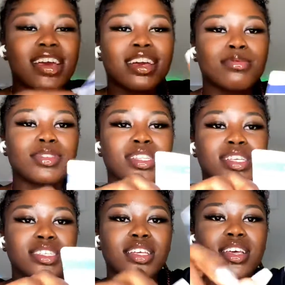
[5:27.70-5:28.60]
it comes with
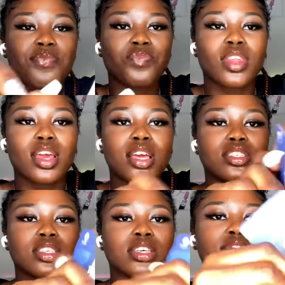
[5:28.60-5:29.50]
this.
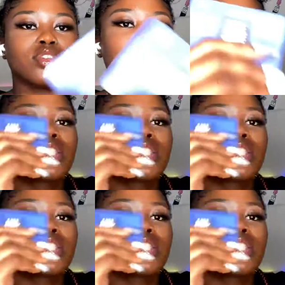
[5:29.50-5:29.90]
It gives you this